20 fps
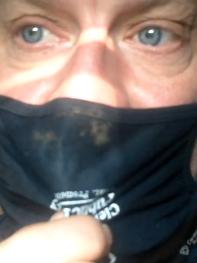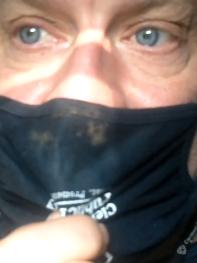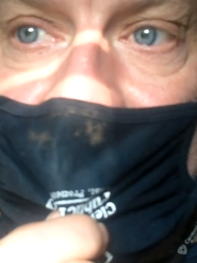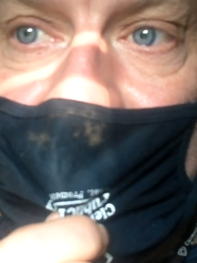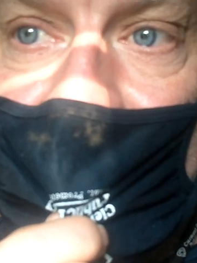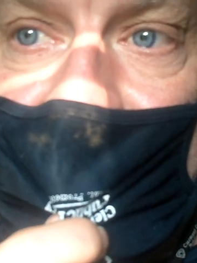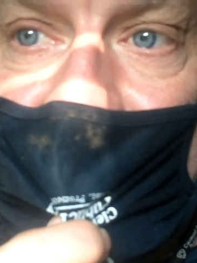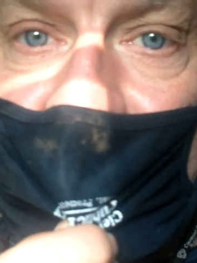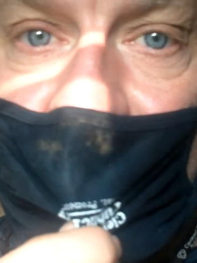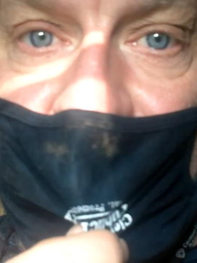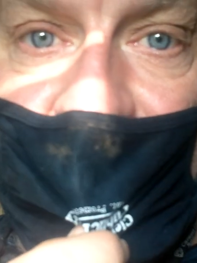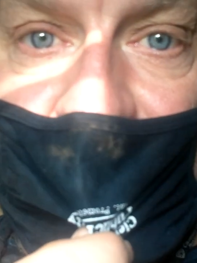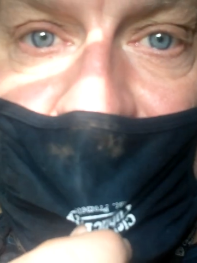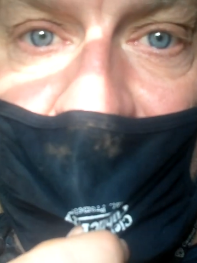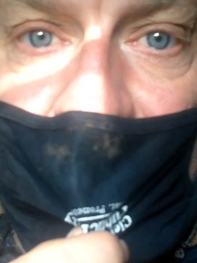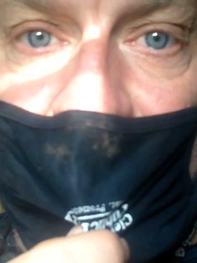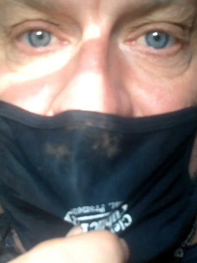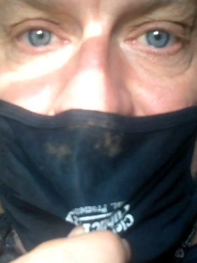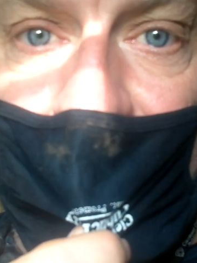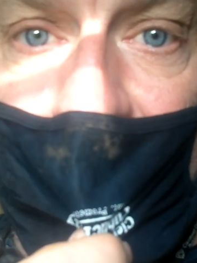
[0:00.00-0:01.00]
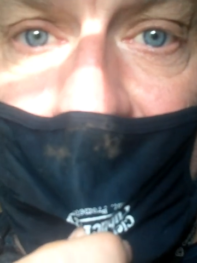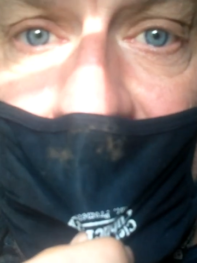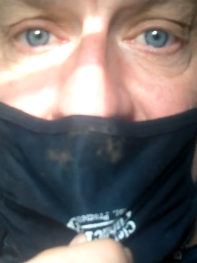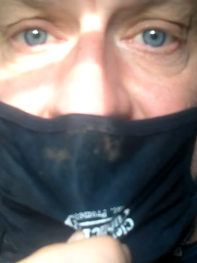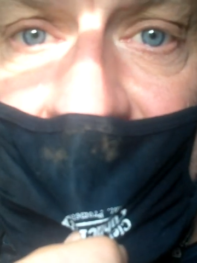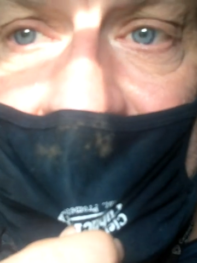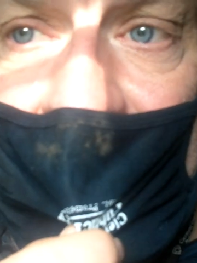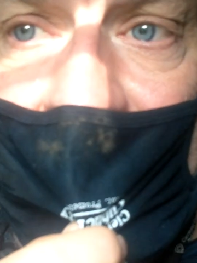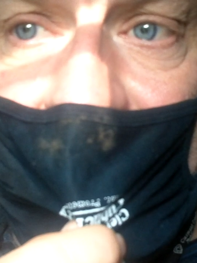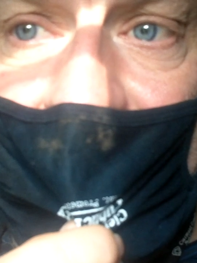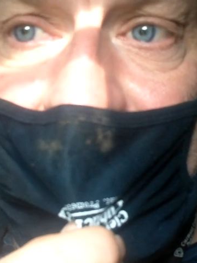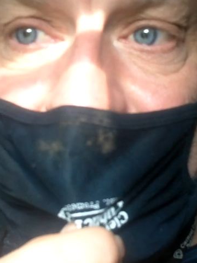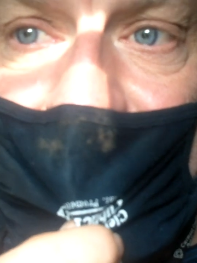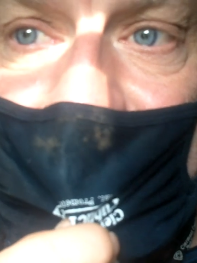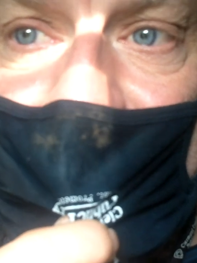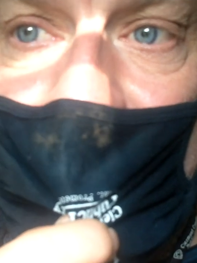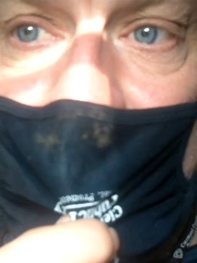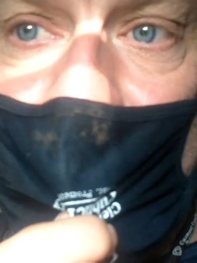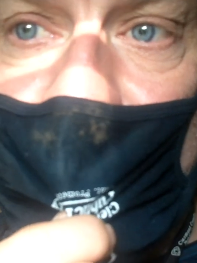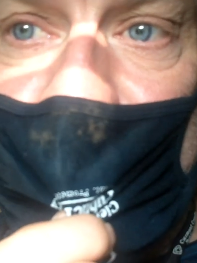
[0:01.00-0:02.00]
and it showed the McCurry
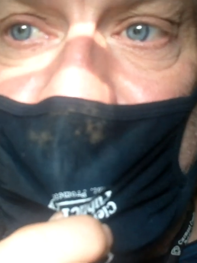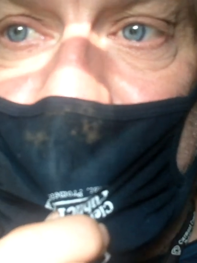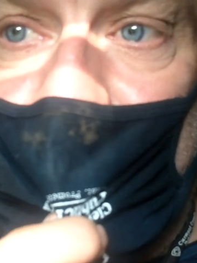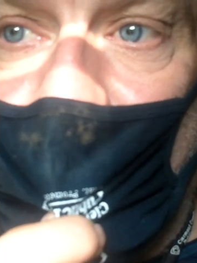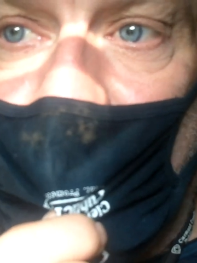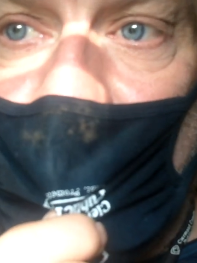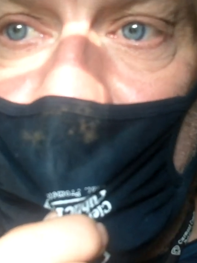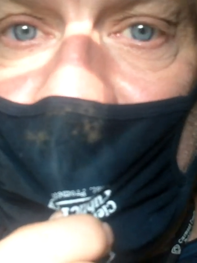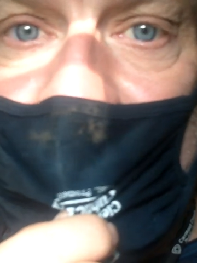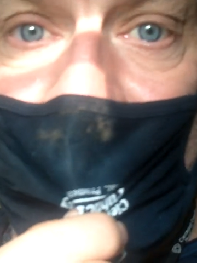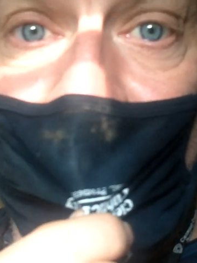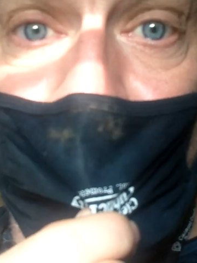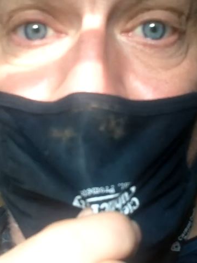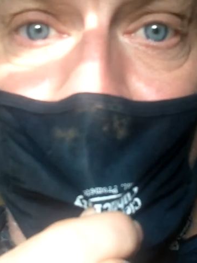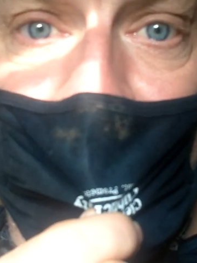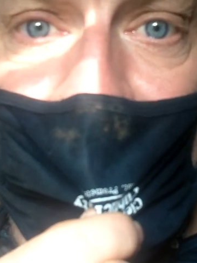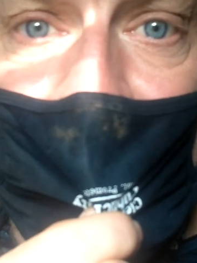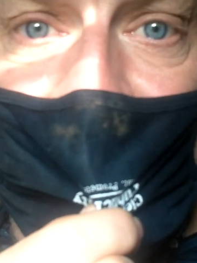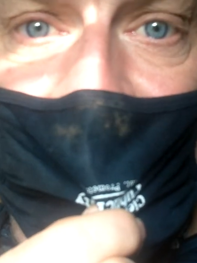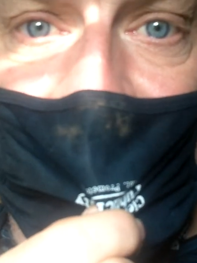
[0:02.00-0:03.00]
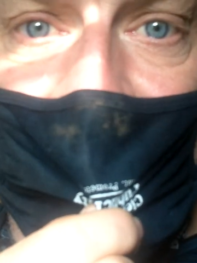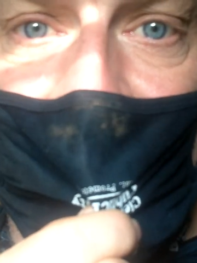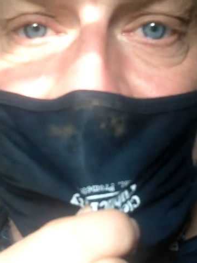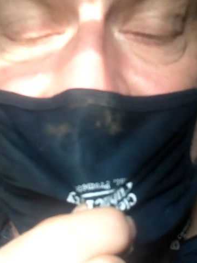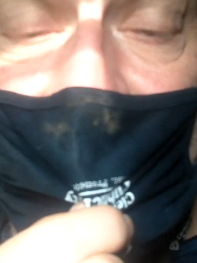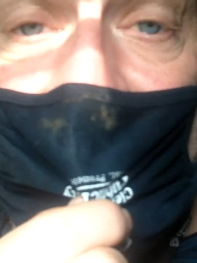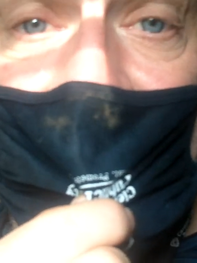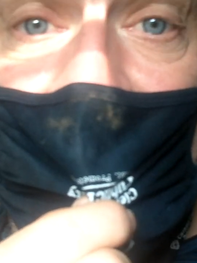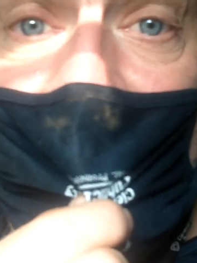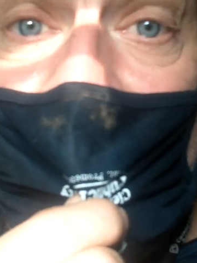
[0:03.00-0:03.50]
County Sheriff's Department arresting the